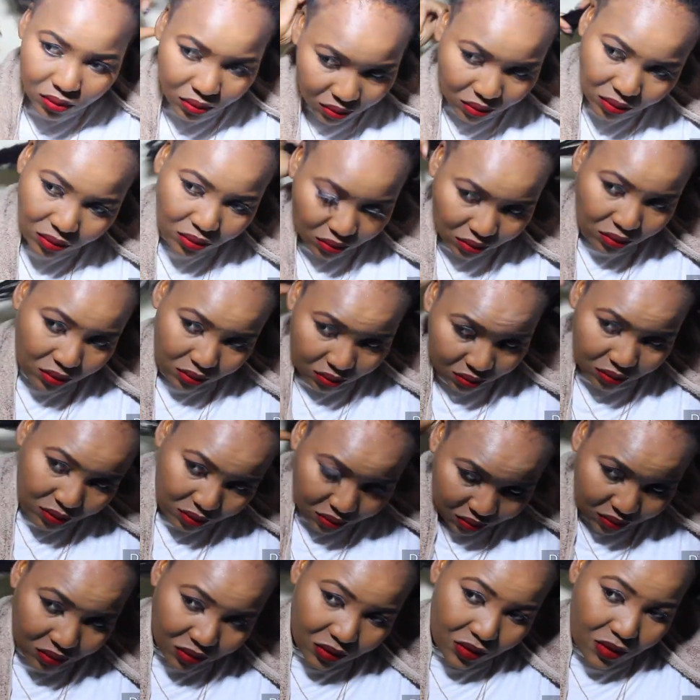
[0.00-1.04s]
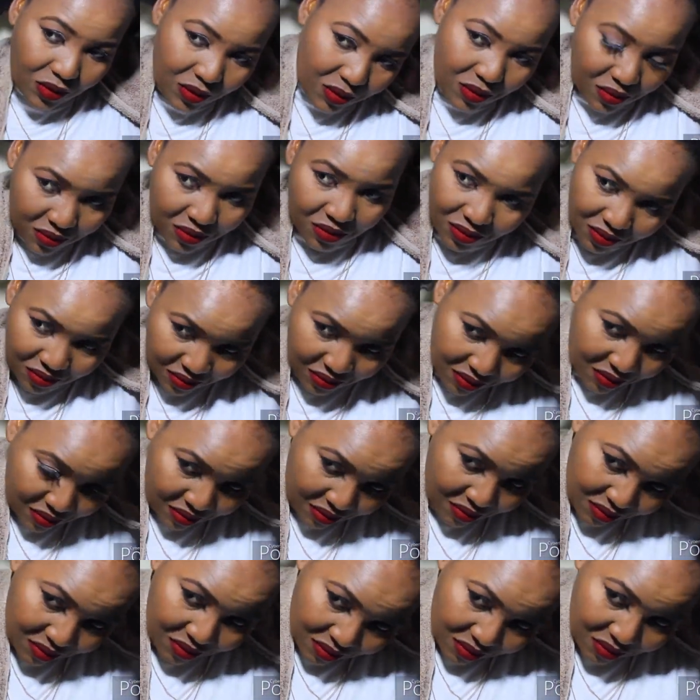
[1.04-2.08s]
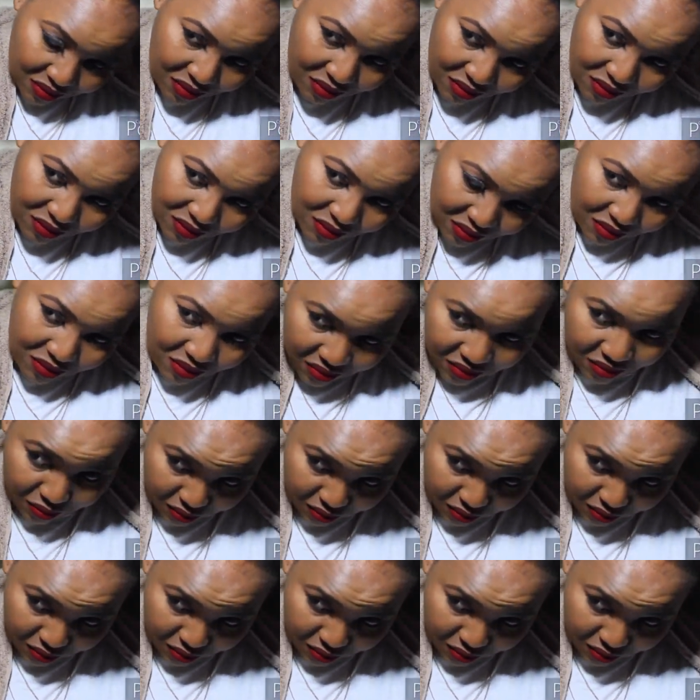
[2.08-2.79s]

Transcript: continuing to unravel. The oil is helping with